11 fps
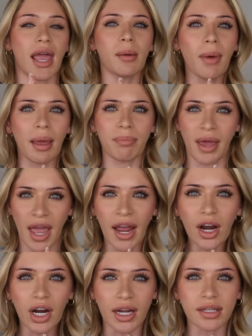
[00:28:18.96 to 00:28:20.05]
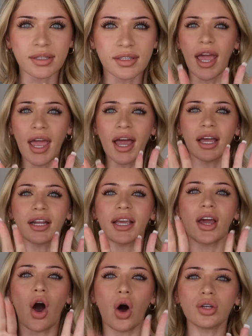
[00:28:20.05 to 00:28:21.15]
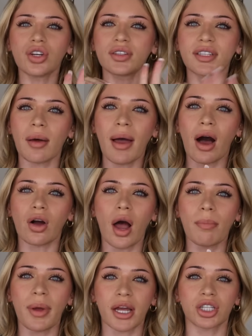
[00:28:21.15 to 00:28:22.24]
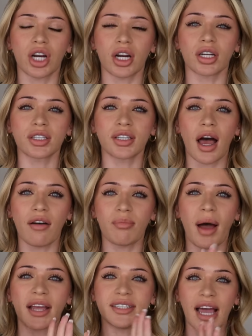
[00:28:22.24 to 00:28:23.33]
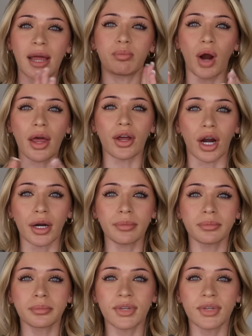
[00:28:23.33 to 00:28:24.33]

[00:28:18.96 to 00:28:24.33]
and my parents. And he also somehow got pictures of my dead brother.